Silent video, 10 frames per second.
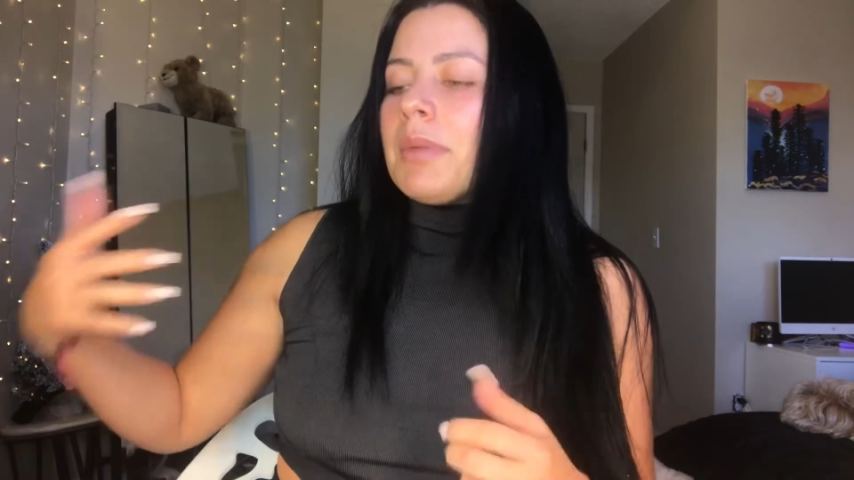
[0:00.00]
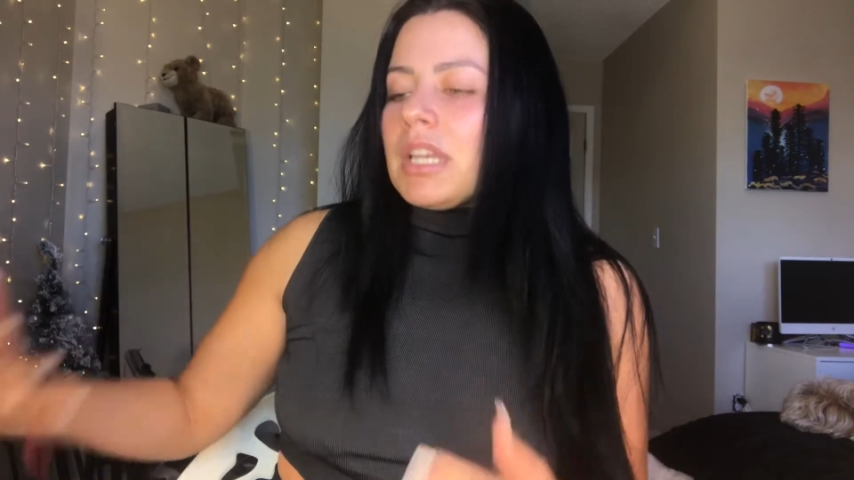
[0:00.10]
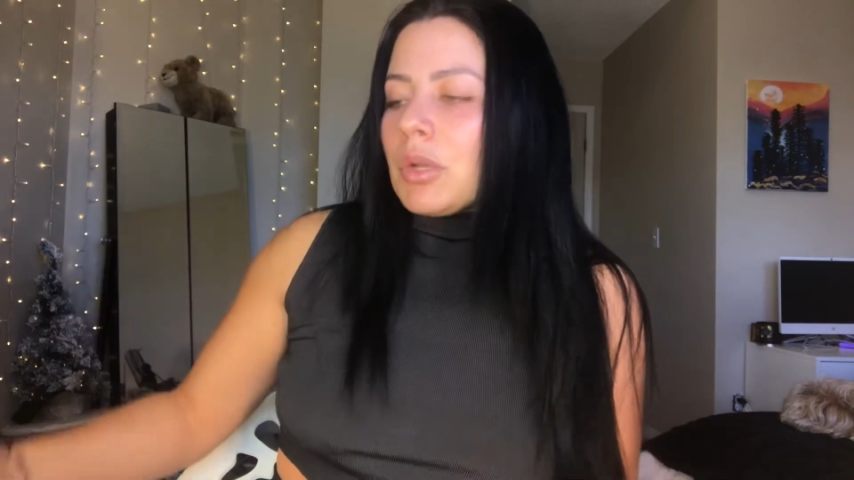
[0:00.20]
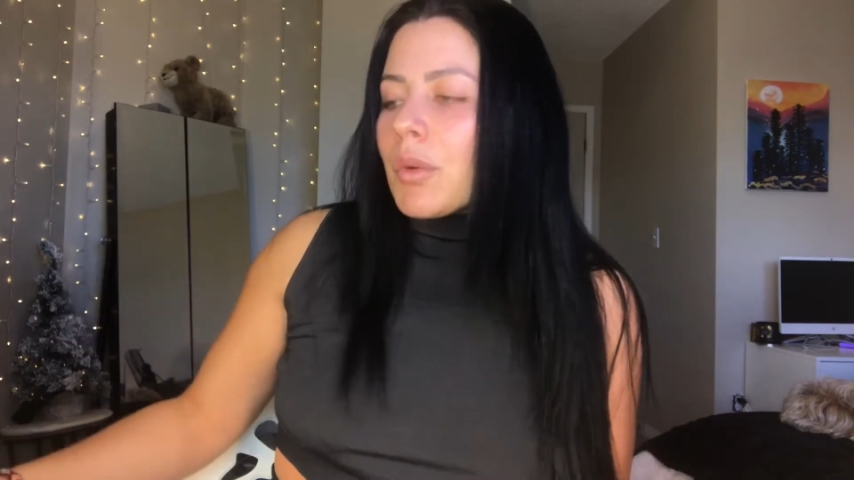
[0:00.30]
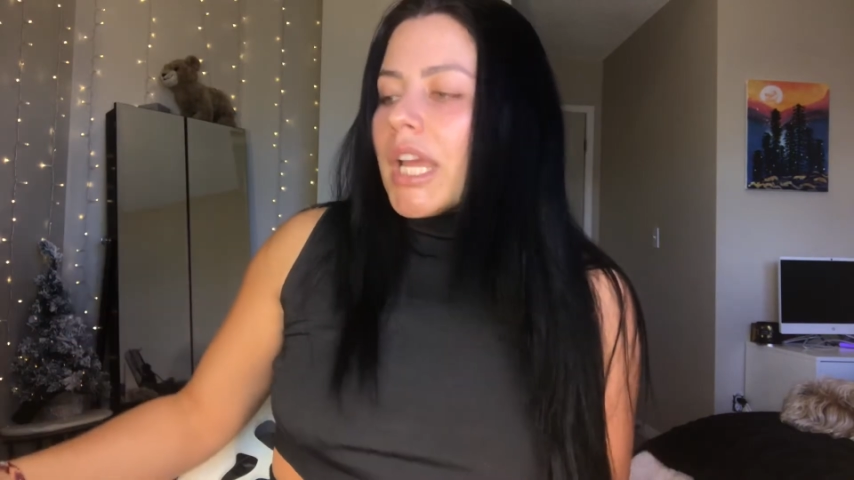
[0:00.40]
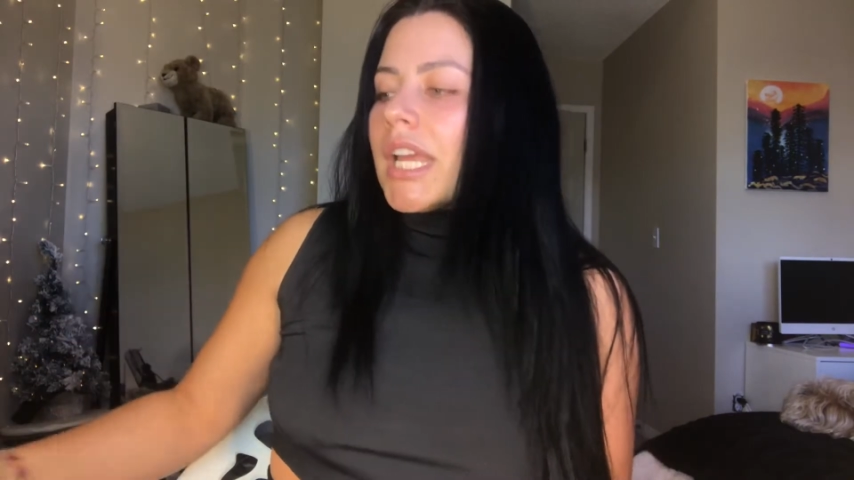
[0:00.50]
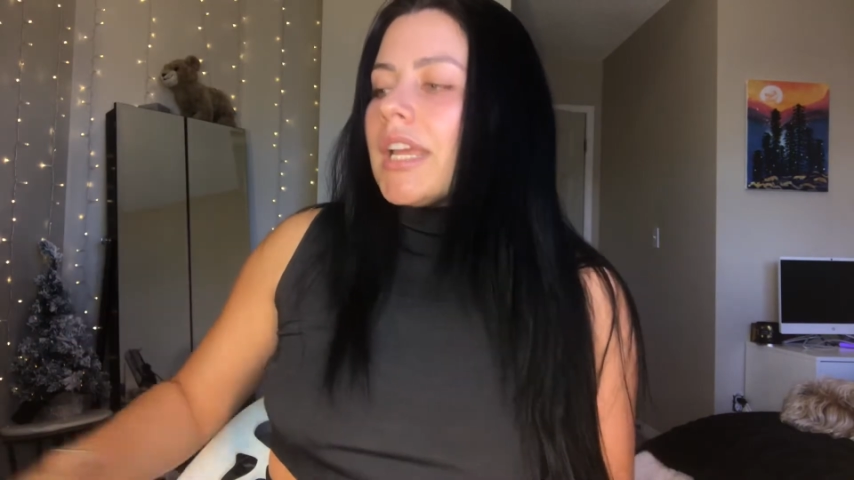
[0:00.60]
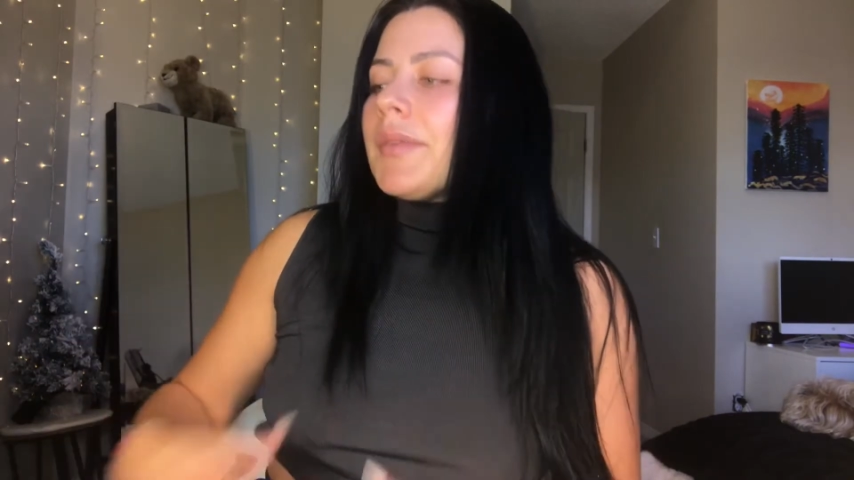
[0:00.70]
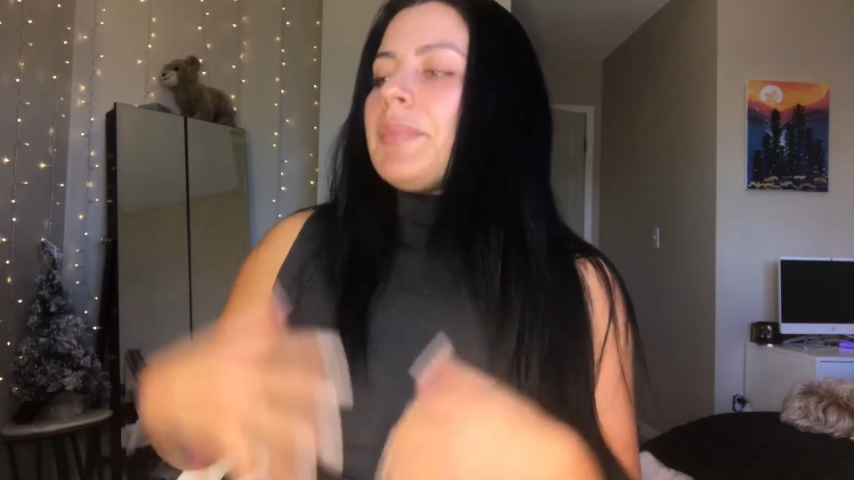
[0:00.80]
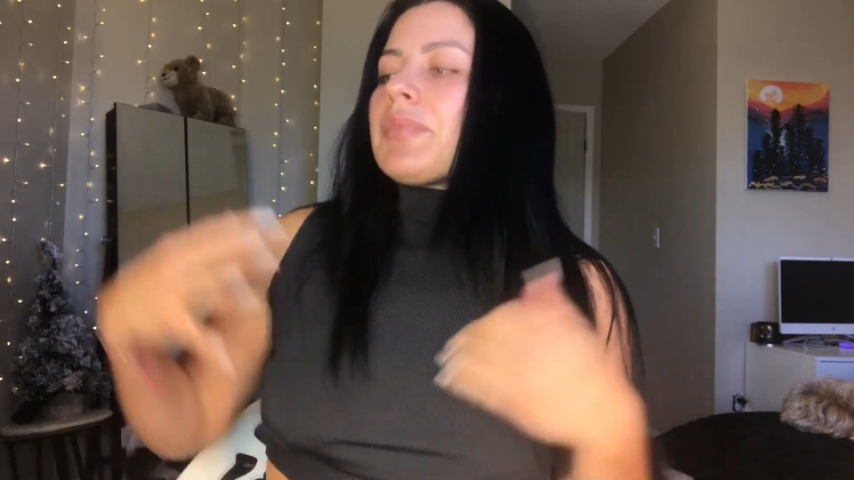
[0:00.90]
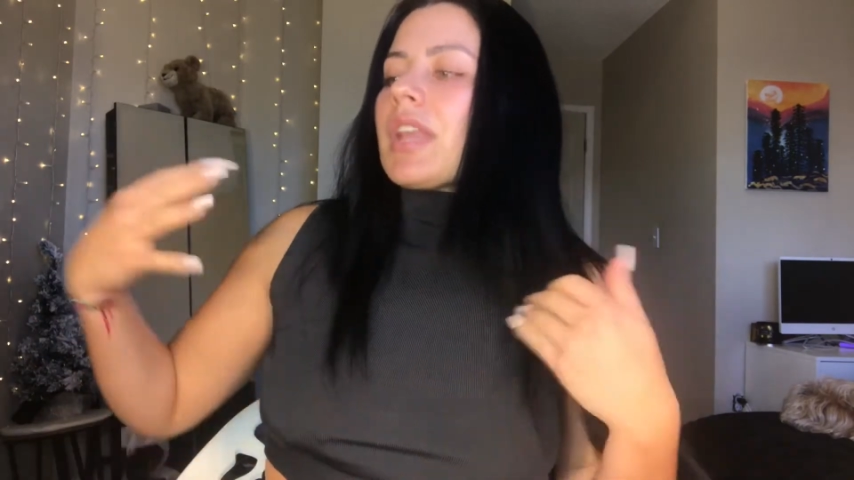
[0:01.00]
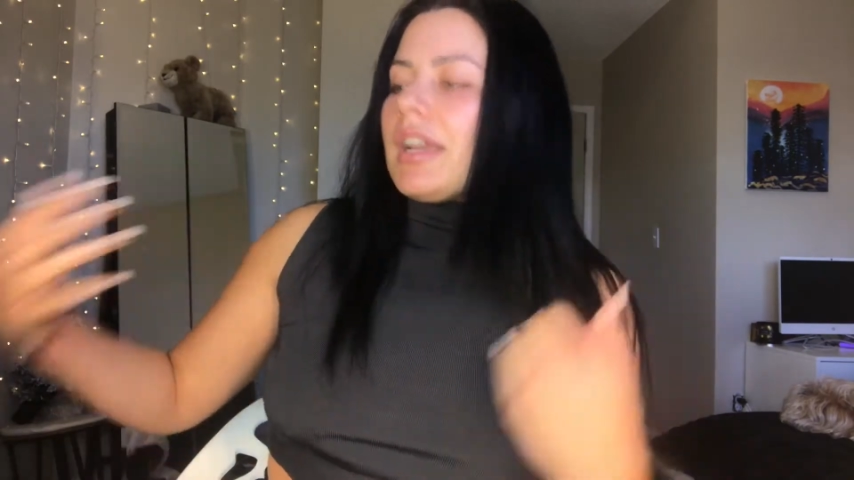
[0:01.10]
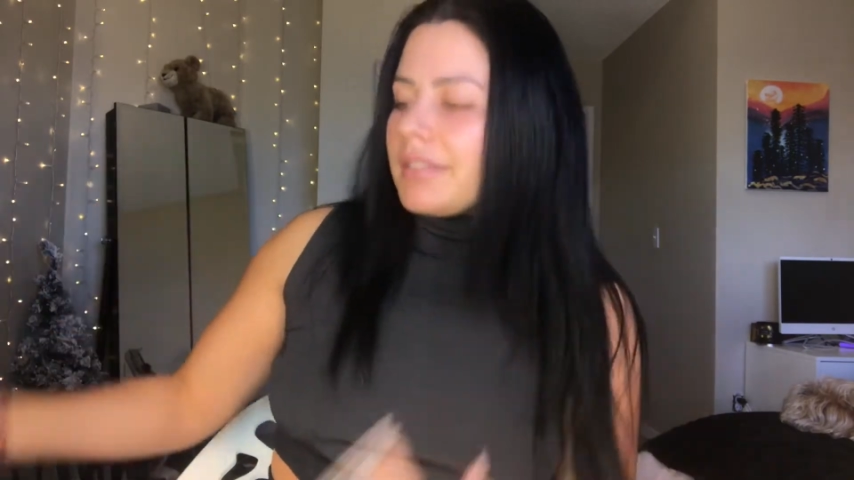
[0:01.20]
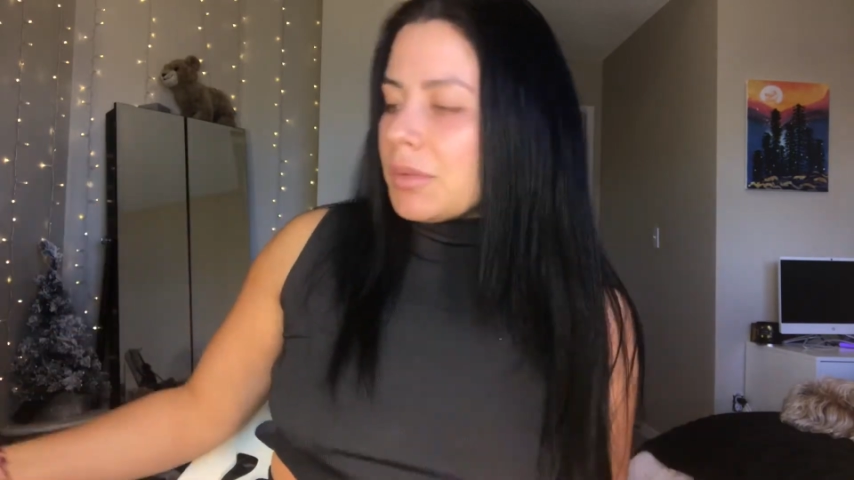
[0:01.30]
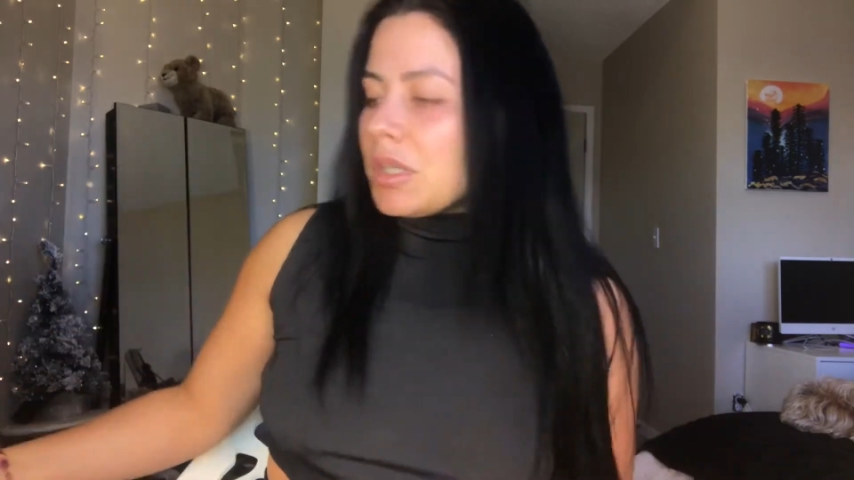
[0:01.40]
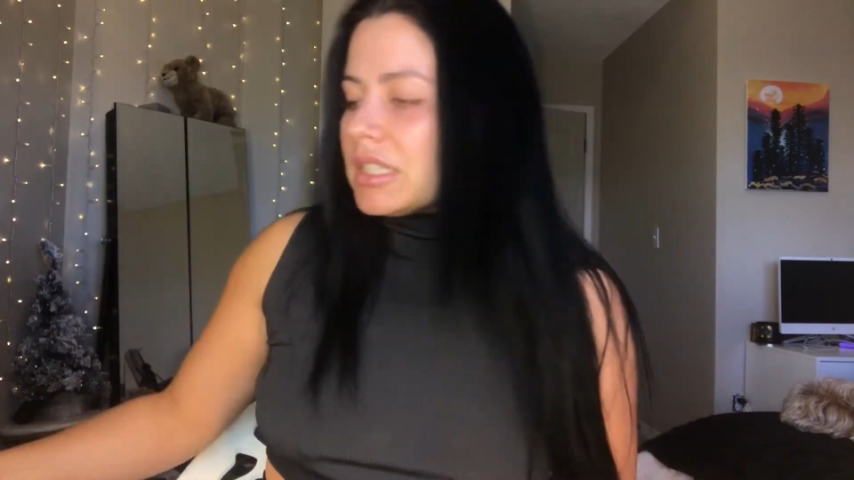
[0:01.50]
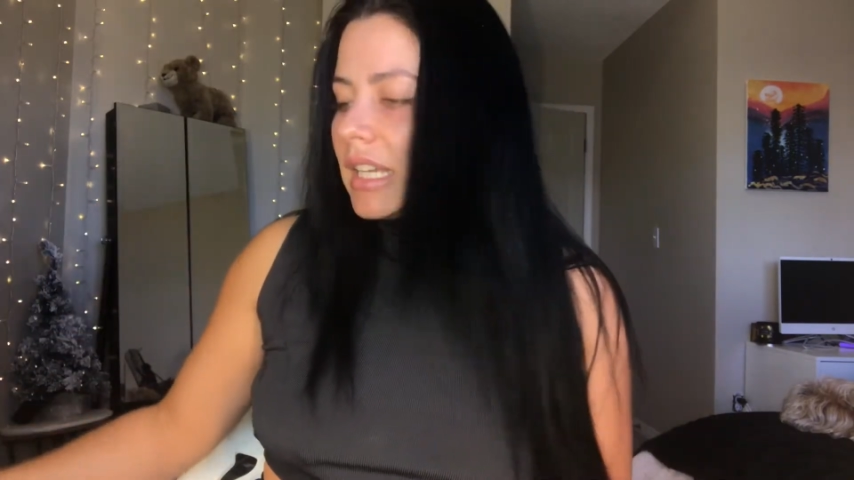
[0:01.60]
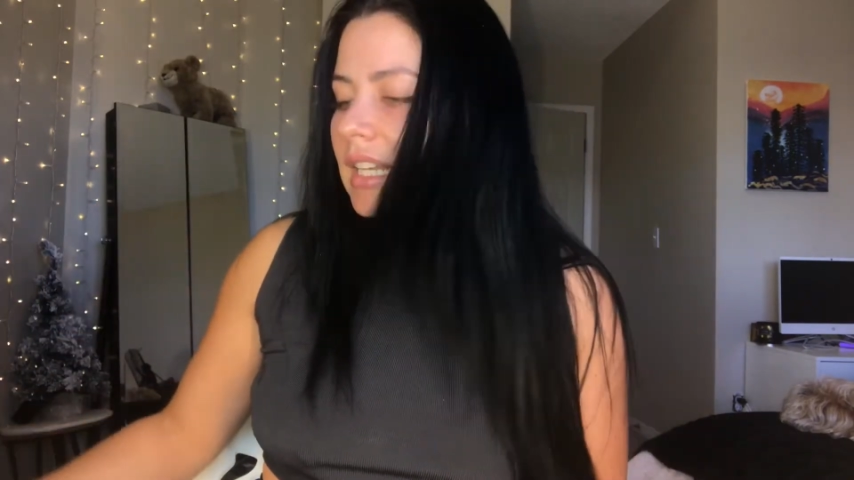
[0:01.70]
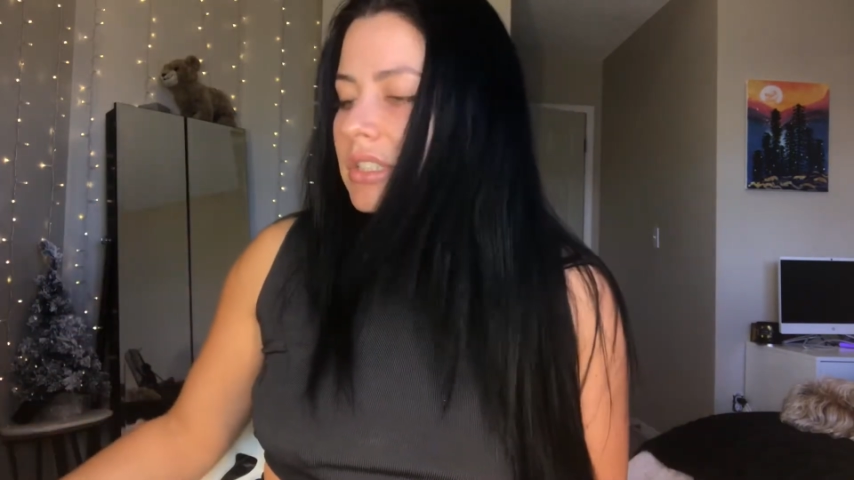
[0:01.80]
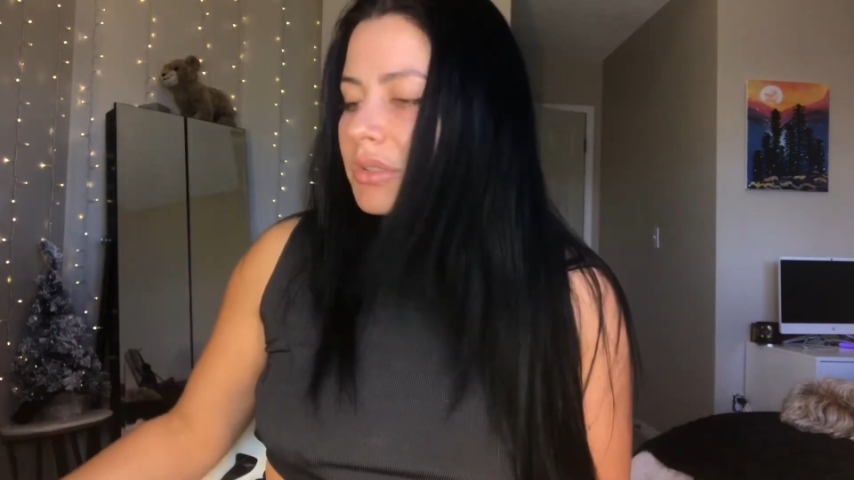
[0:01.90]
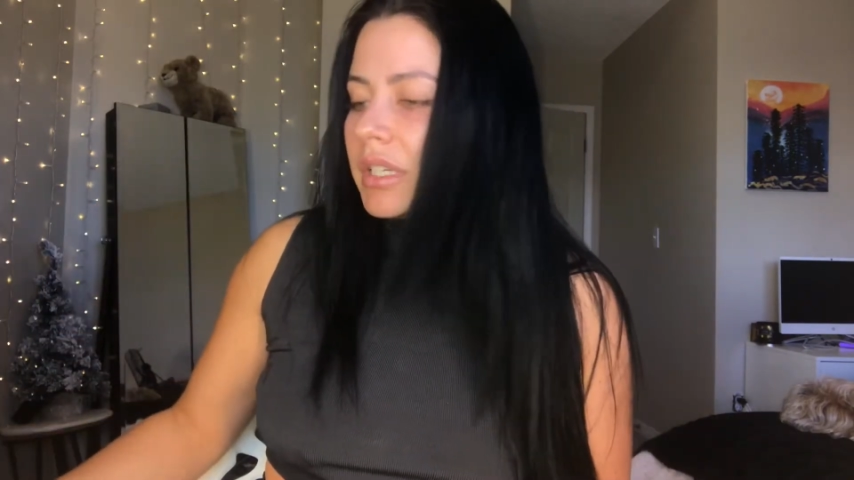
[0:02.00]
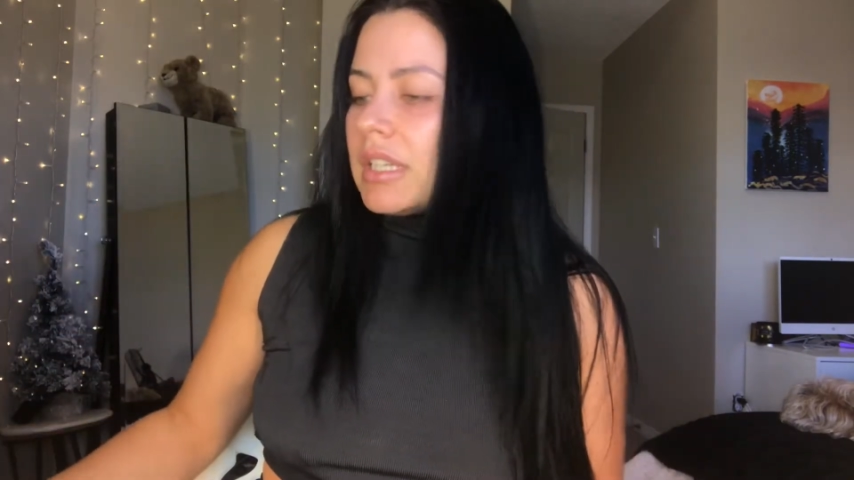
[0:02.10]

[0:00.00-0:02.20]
in a way, I still wanted to get into it